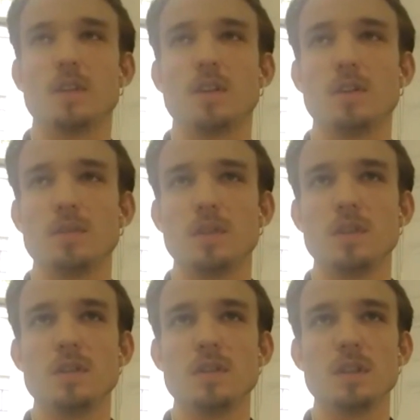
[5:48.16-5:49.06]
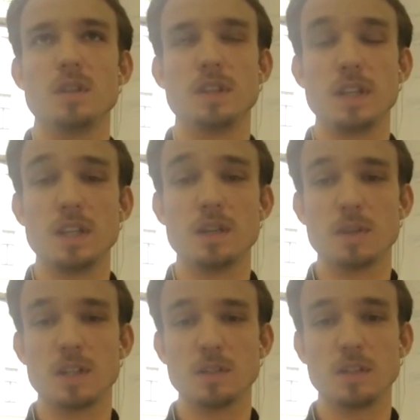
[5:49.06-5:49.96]
often think
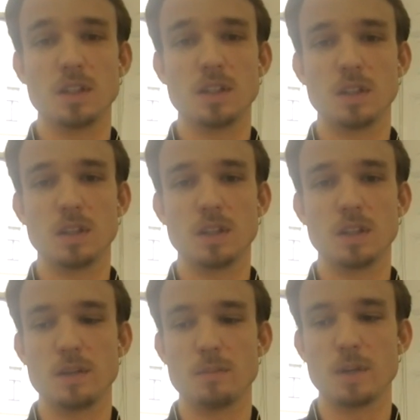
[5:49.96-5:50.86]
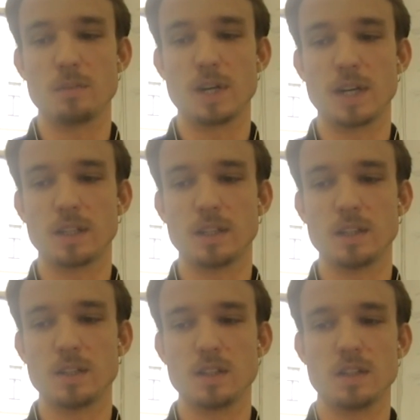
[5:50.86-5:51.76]
about in my
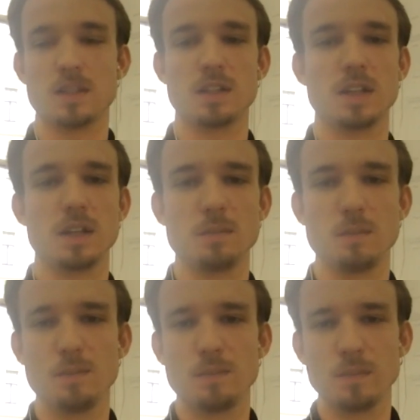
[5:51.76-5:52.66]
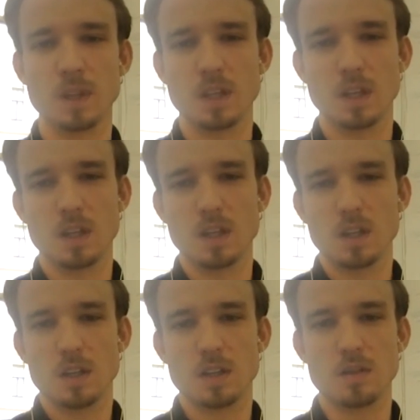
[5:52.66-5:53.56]
practice is the
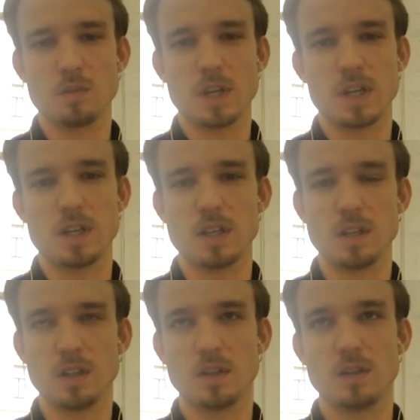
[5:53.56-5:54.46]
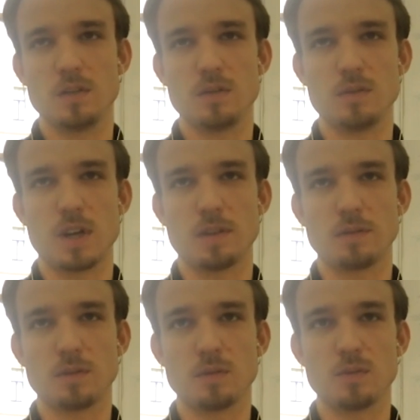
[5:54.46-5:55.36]
way you
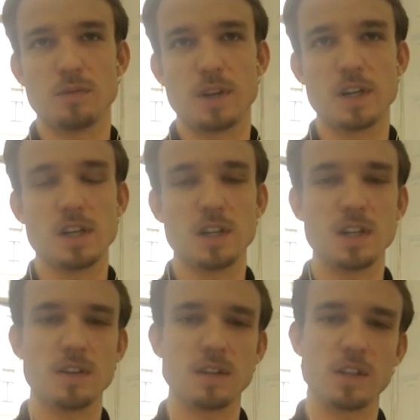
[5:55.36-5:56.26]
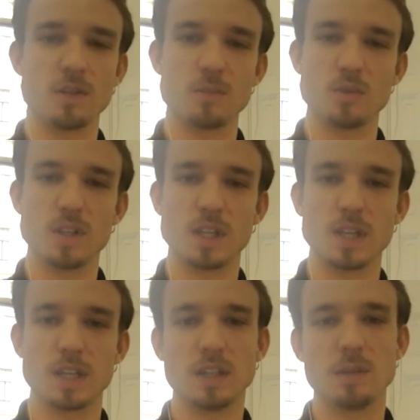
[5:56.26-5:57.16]
have to very clearly
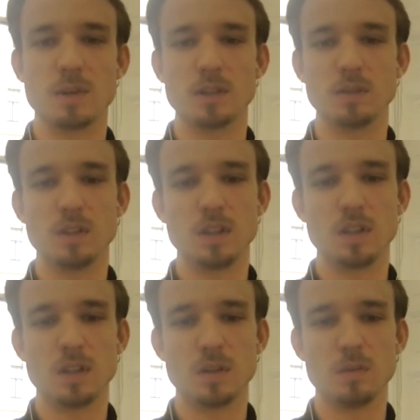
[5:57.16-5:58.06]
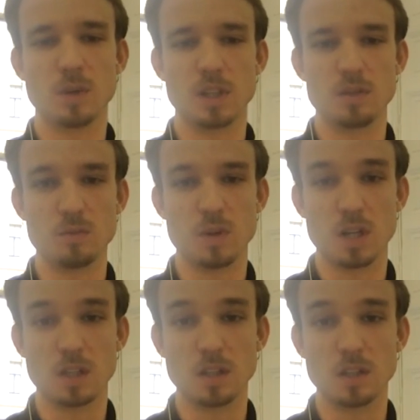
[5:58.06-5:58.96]
communicate about what you
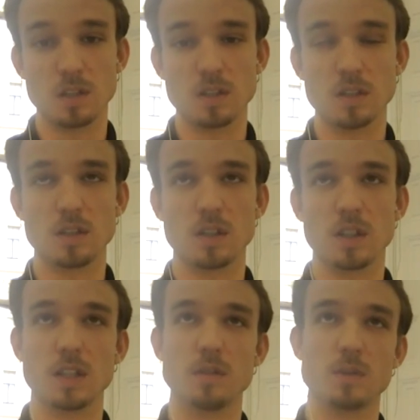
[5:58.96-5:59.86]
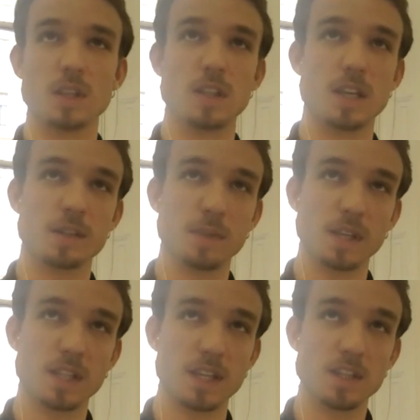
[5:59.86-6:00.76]
want and what the
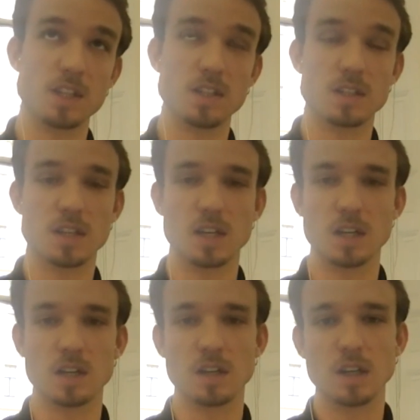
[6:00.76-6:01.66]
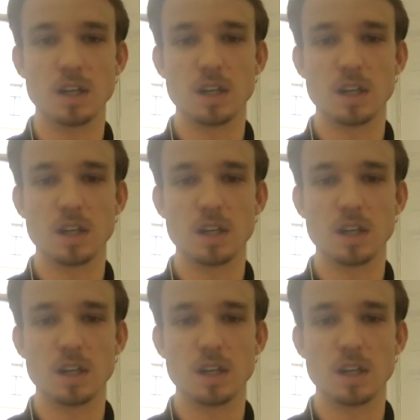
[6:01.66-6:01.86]
expectations are.